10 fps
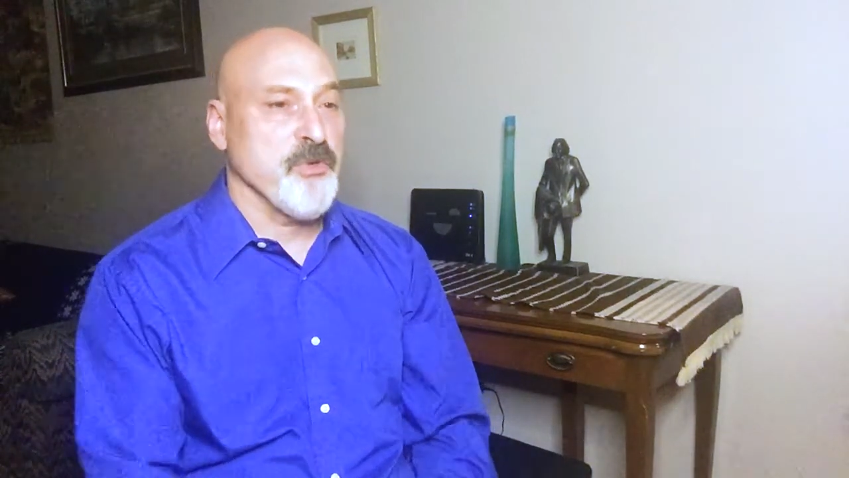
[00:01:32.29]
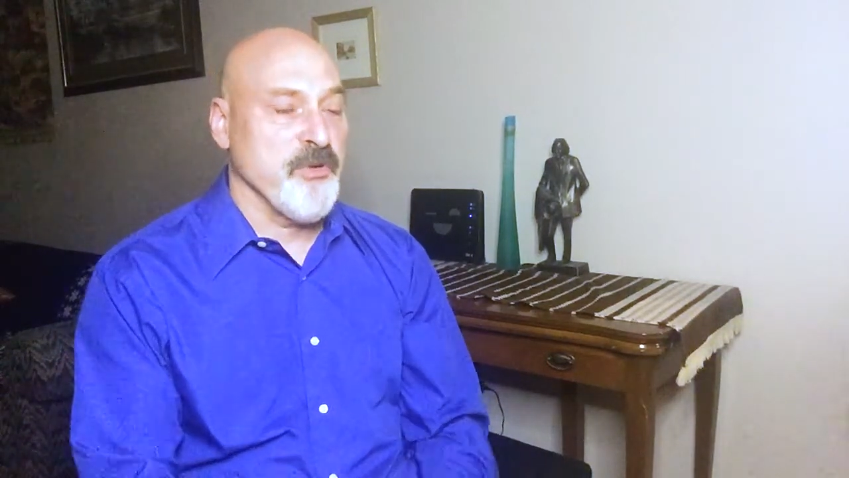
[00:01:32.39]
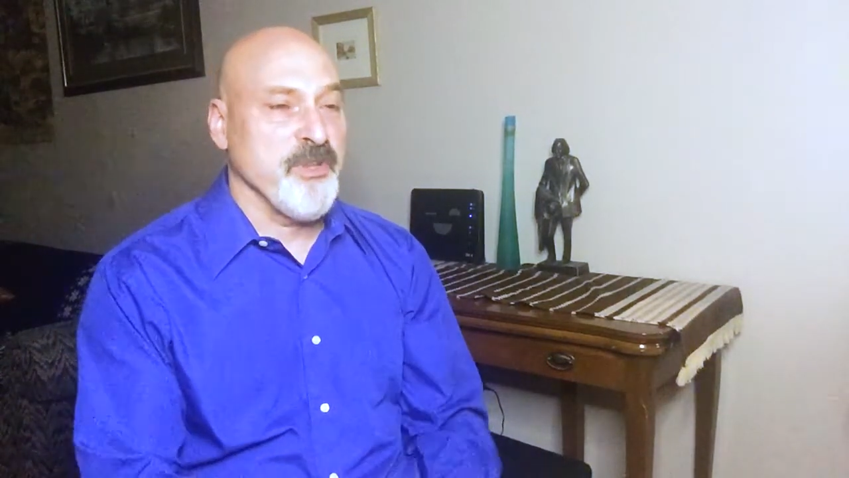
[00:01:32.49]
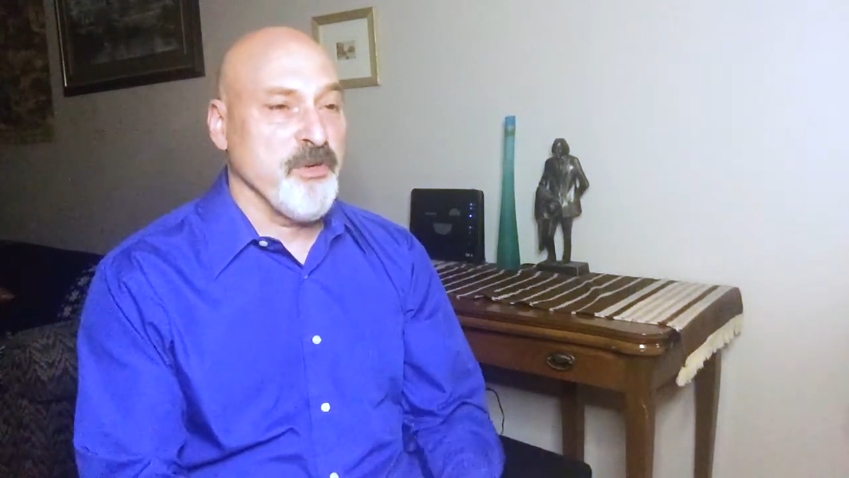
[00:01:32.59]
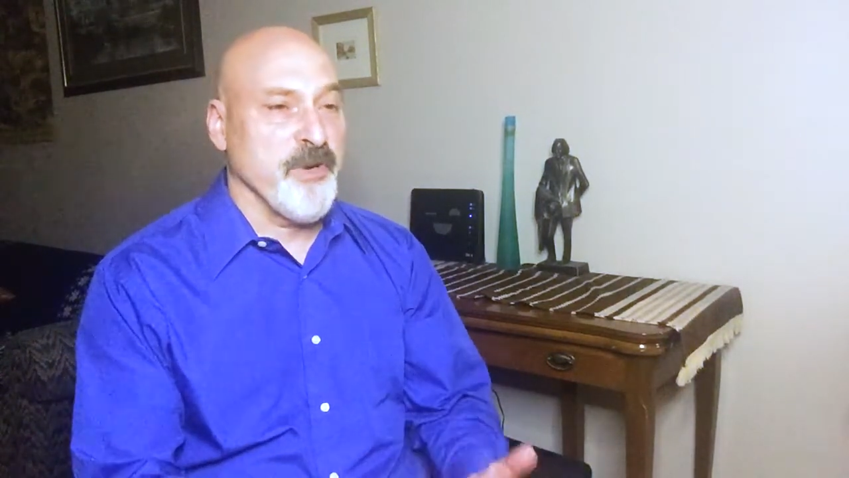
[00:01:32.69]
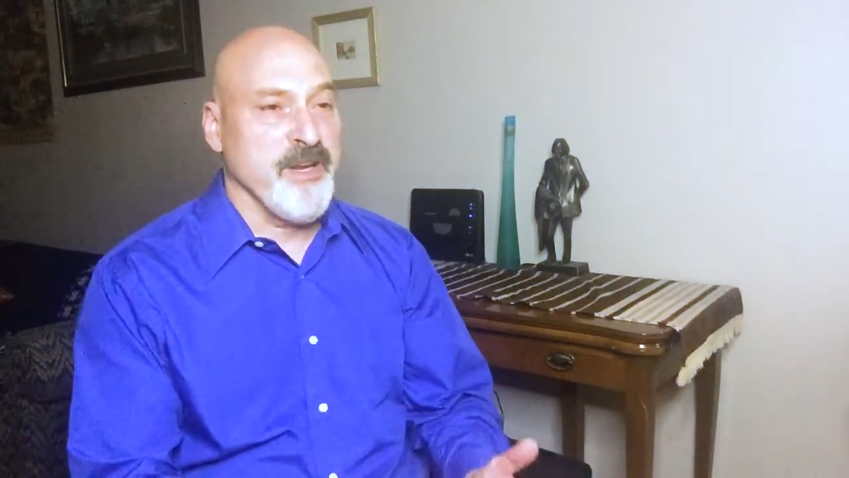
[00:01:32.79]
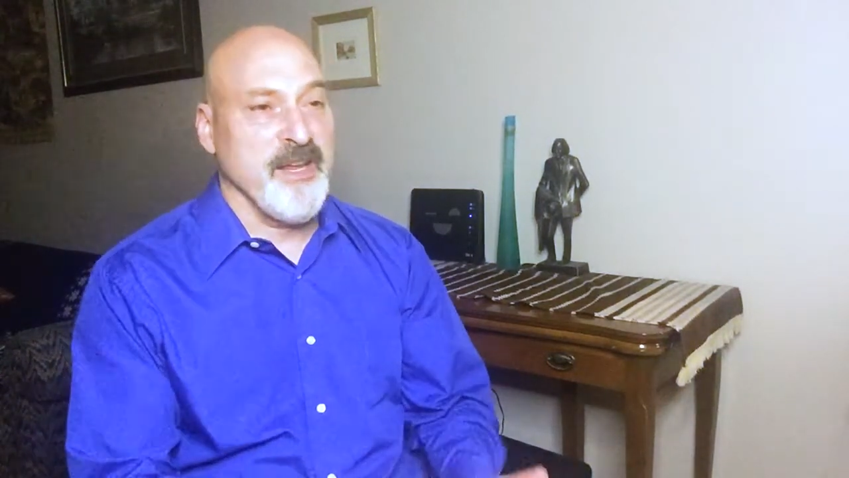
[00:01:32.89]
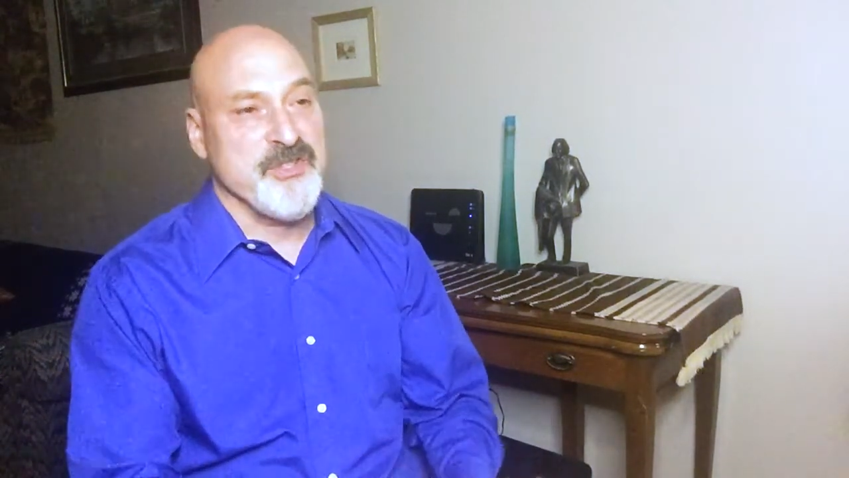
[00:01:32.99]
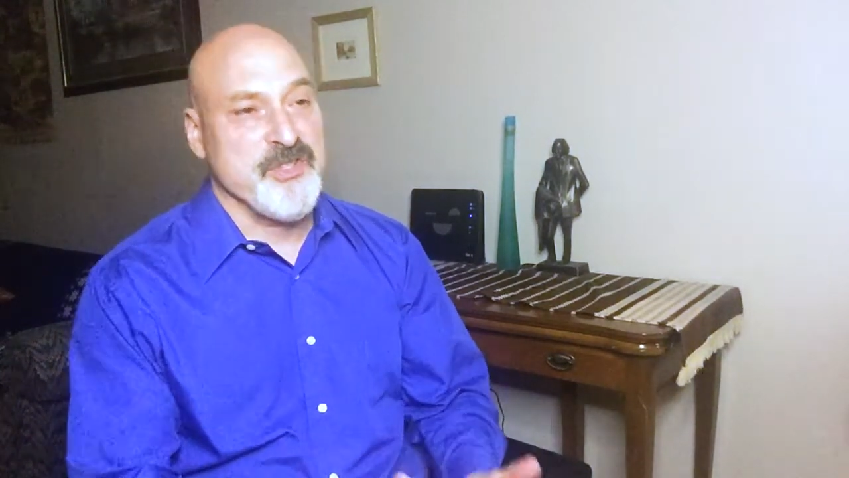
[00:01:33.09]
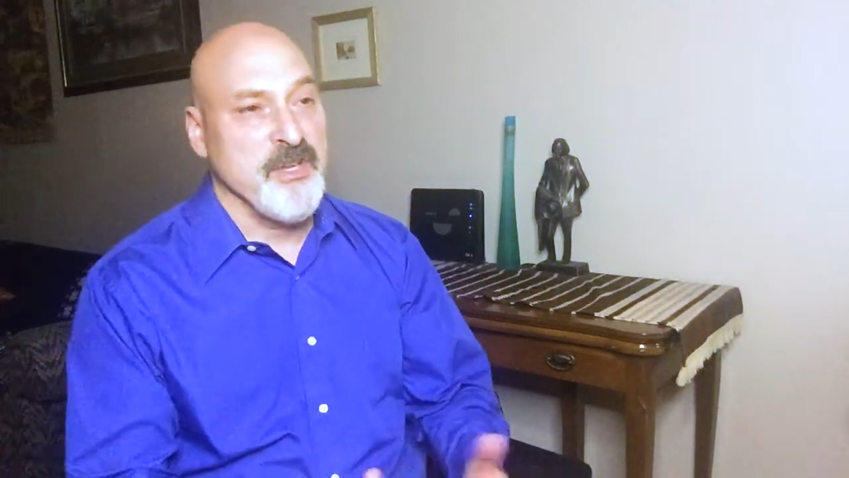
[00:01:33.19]
where the
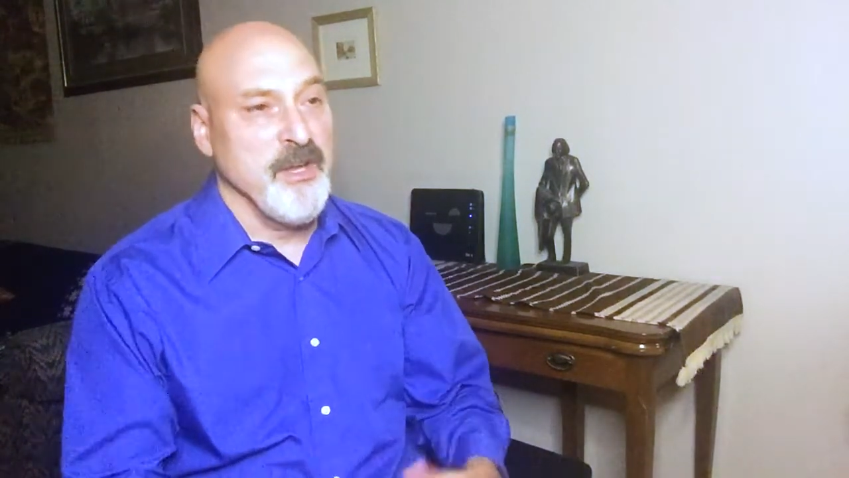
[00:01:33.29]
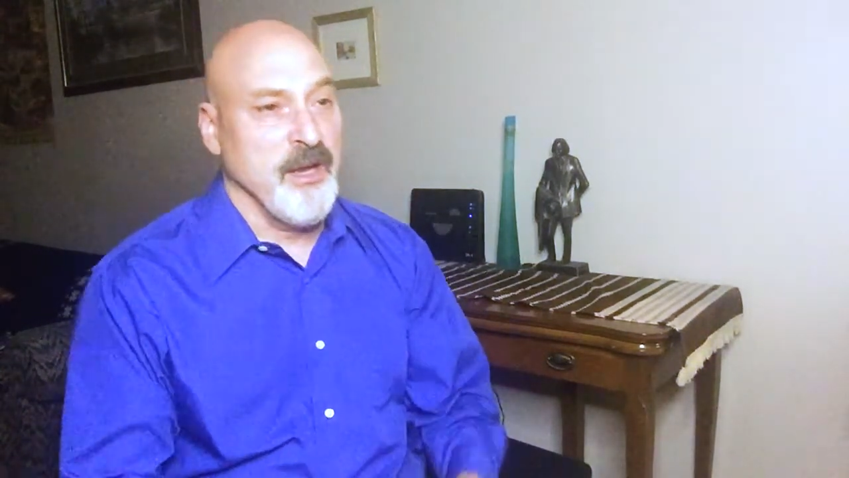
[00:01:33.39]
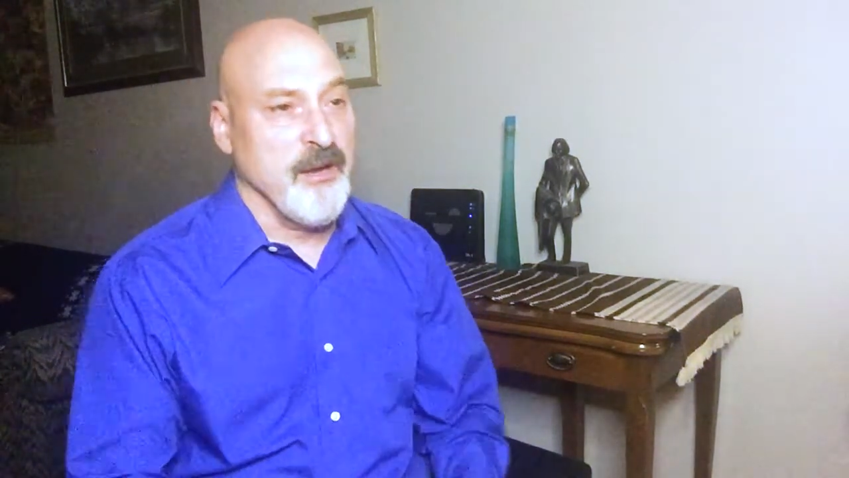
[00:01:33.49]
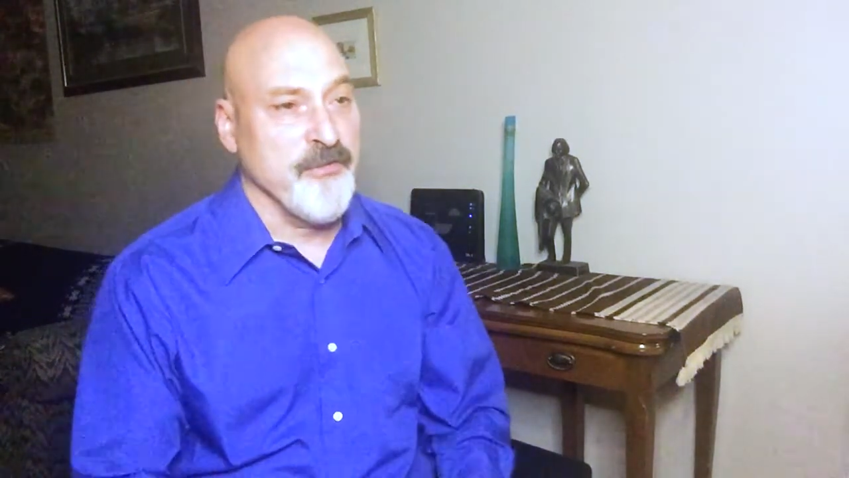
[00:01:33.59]
grade 8s uh,